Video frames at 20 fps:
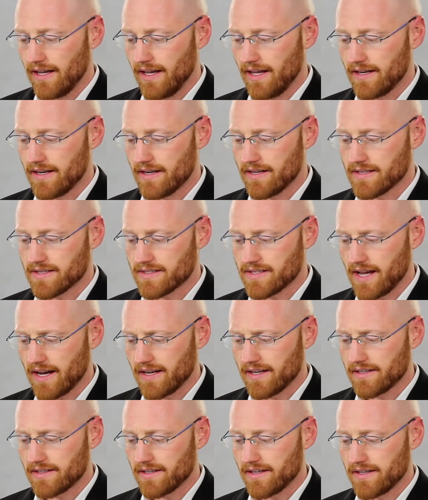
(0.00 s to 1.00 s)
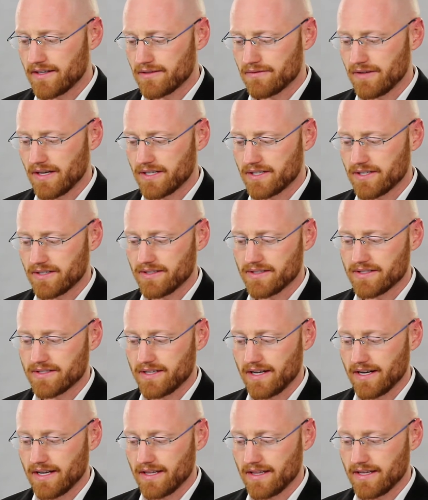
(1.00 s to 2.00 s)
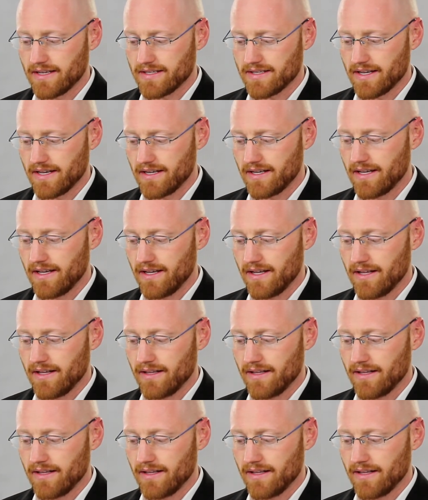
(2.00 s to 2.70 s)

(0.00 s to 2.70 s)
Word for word: And in a second interventional study, they said